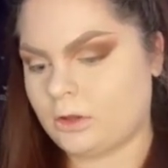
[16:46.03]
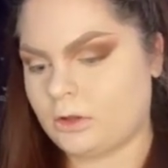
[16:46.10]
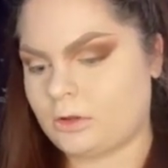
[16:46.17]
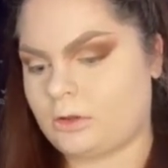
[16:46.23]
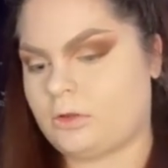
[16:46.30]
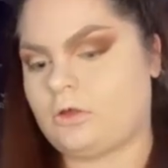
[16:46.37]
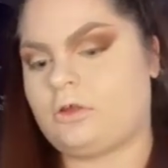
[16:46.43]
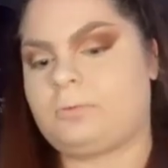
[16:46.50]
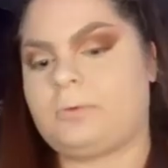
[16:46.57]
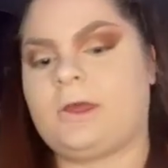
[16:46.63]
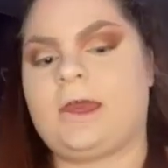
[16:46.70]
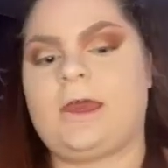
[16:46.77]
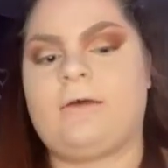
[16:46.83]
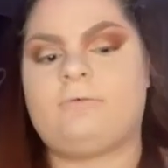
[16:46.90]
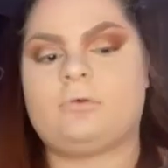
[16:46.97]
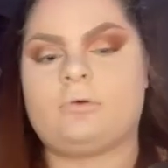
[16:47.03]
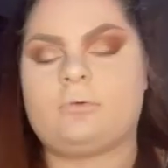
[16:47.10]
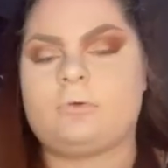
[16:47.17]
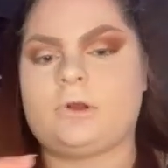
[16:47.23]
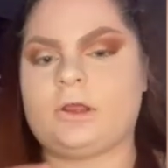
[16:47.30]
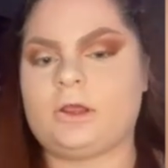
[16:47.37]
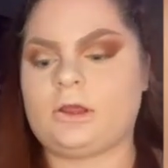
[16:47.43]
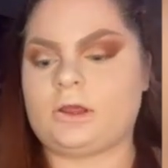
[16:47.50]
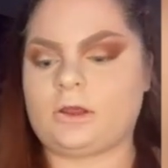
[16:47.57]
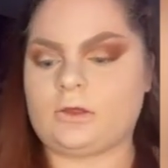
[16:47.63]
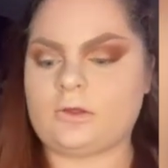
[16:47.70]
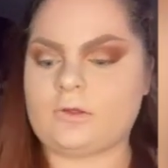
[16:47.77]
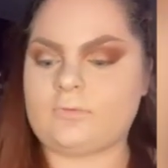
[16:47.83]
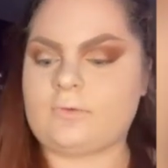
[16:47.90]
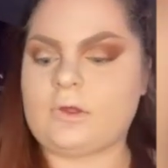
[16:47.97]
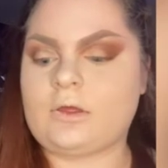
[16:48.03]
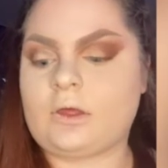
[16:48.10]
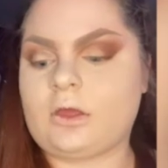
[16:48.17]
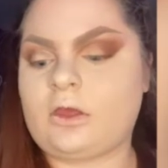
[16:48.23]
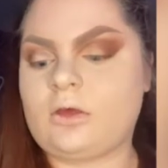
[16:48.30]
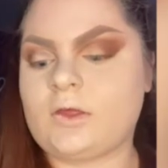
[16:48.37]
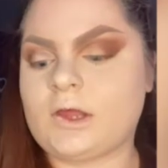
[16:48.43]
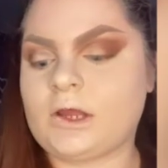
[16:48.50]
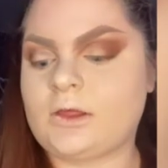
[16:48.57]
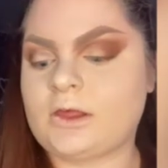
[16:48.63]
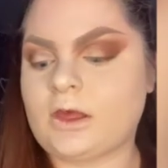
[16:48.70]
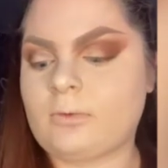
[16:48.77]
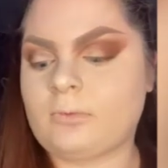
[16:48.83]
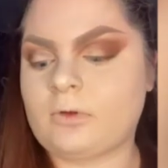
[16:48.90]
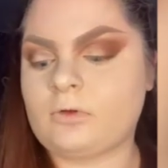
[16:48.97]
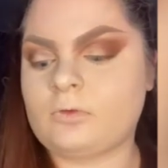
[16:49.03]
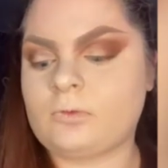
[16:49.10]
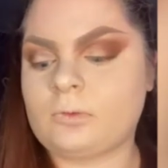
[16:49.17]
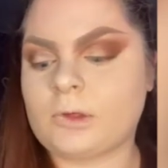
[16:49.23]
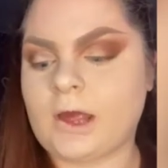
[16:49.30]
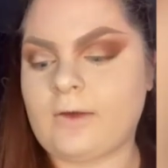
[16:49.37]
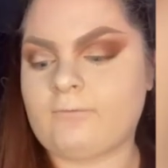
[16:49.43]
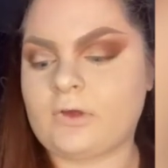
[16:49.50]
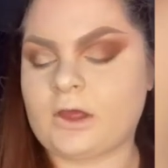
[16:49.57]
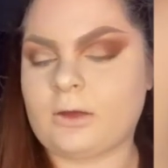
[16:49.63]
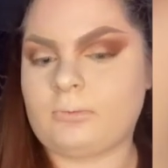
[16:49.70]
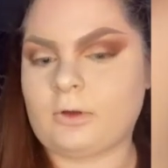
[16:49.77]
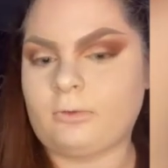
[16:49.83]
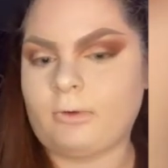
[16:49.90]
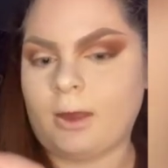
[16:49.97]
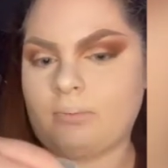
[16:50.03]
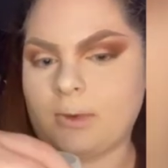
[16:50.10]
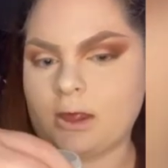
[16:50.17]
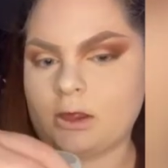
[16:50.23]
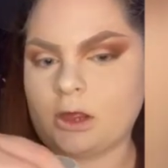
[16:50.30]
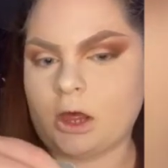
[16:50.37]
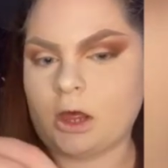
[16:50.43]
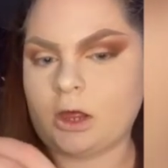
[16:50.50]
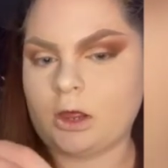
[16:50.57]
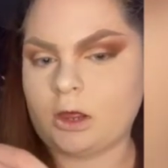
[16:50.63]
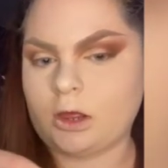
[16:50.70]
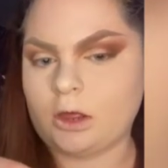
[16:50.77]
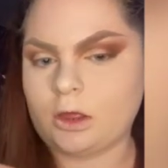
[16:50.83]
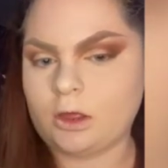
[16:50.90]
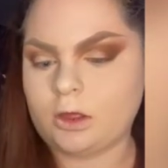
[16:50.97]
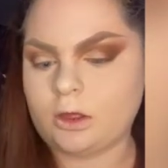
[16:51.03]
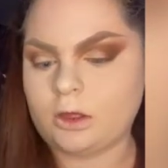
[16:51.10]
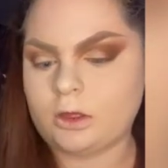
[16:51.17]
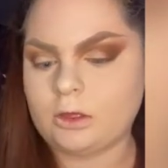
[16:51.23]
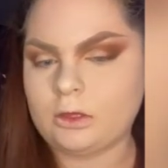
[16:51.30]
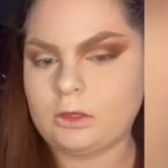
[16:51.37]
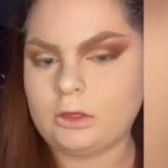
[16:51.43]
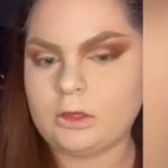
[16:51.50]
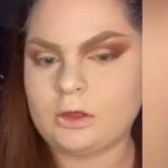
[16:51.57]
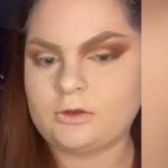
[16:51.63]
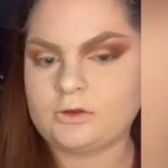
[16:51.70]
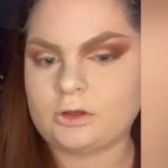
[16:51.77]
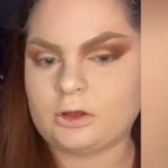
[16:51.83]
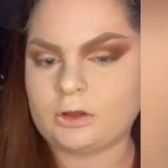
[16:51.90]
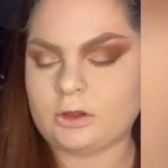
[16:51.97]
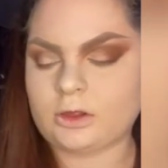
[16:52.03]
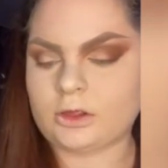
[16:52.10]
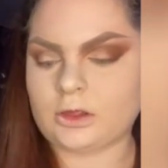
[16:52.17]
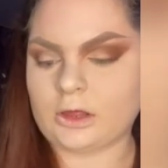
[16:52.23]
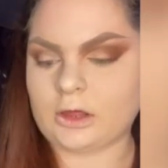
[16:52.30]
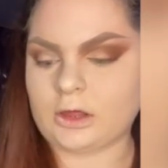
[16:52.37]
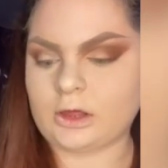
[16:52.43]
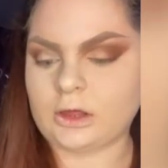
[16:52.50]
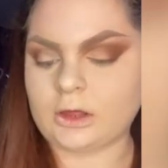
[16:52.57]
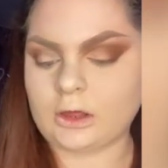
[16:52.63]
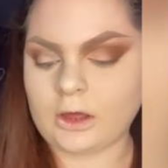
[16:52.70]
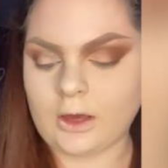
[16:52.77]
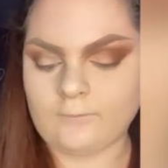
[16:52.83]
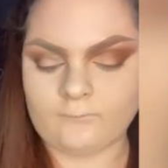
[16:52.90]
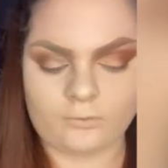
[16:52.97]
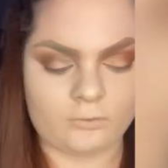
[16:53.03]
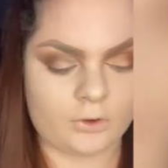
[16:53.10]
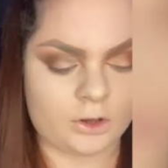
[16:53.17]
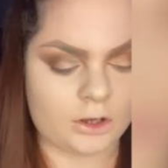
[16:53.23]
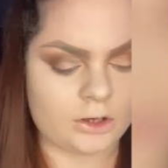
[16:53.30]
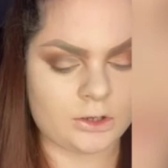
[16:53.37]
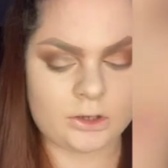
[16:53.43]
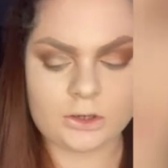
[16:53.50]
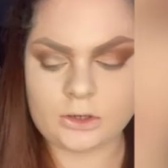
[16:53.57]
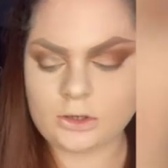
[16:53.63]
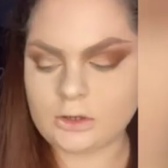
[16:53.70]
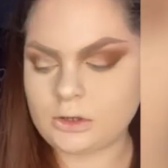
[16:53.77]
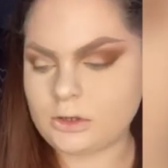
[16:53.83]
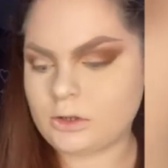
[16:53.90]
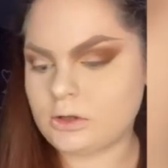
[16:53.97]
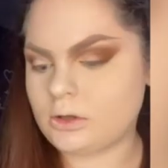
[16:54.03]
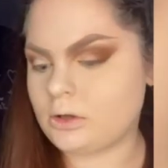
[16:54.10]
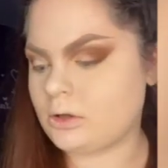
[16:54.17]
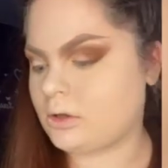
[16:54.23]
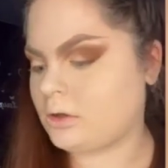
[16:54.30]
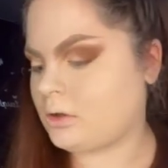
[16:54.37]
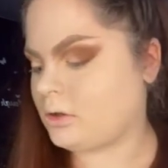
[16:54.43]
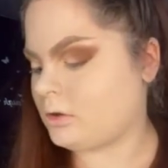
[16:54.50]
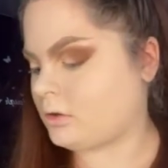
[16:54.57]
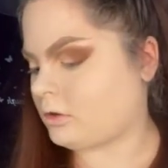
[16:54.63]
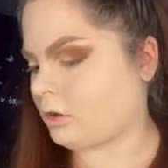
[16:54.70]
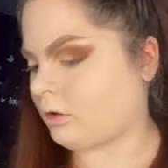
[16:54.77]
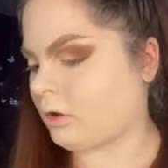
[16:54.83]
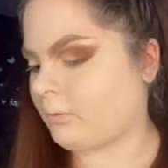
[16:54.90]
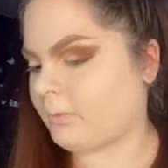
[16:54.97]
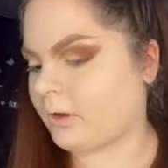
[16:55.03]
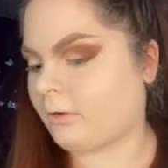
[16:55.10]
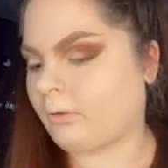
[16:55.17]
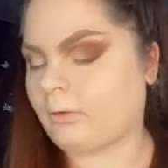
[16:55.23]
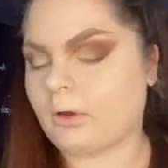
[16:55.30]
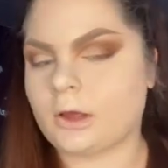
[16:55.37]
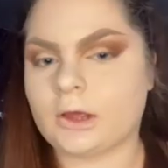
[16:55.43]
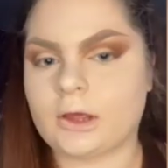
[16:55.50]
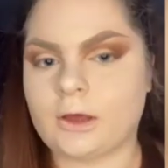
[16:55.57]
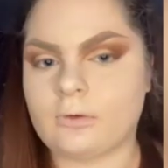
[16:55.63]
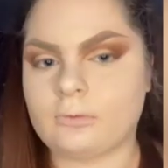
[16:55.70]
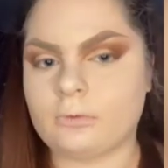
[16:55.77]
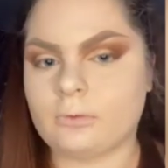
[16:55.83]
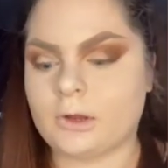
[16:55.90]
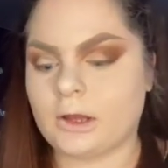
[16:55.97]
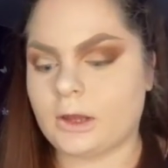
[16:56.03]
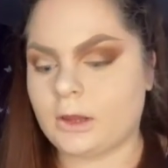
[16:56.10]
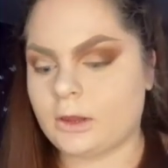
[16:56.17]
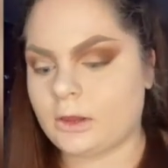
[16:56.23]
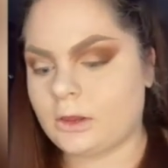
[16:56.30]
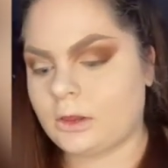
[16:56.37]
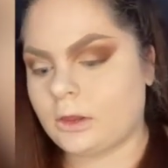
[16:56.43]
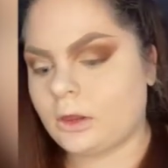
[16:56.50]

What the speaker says: Just be careful with running these. You can use any setting, but be careful, it can be quite messy. As you can see, you can get everywhere. So I've got to be quite careful with this.